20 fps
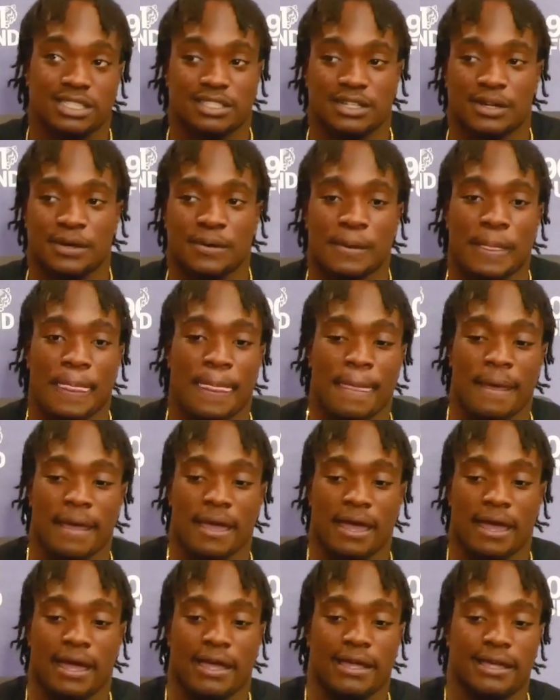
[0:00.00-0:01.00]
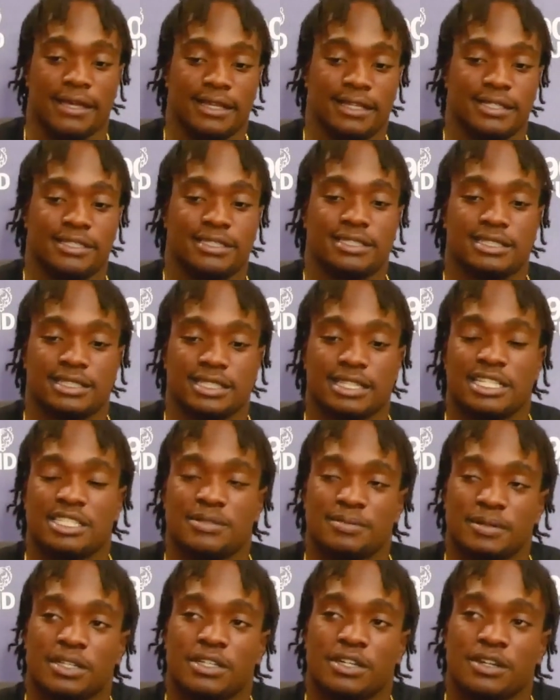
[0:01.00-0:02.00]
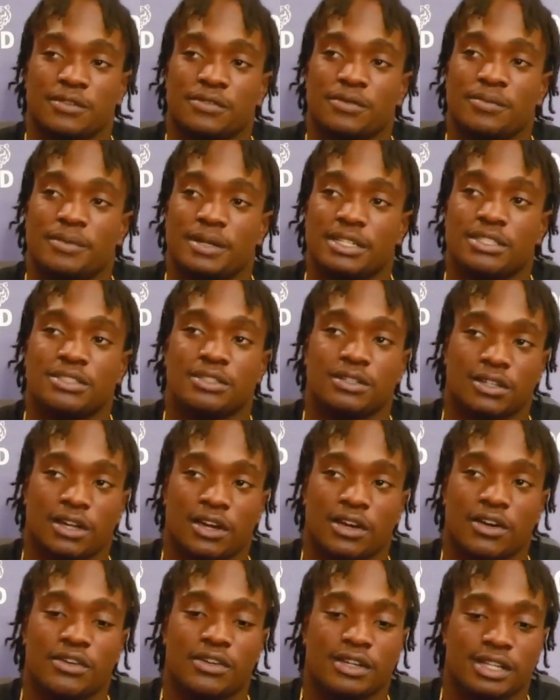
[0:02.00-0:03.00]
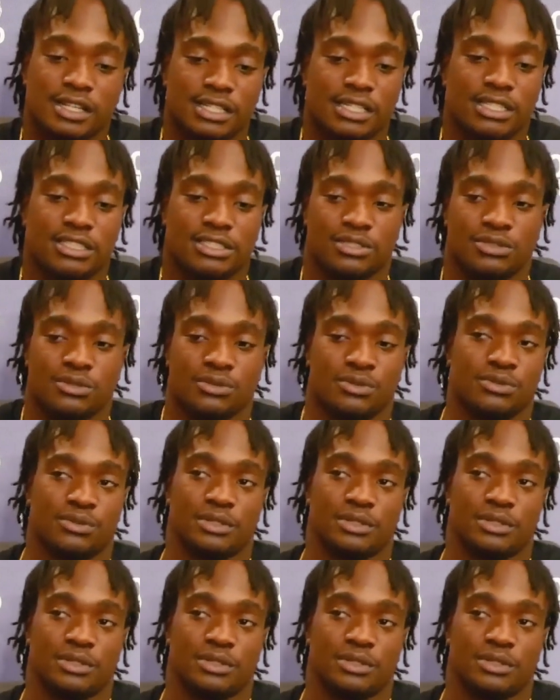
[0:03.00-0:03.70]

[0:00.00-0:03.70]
So it's been good for me to learn and to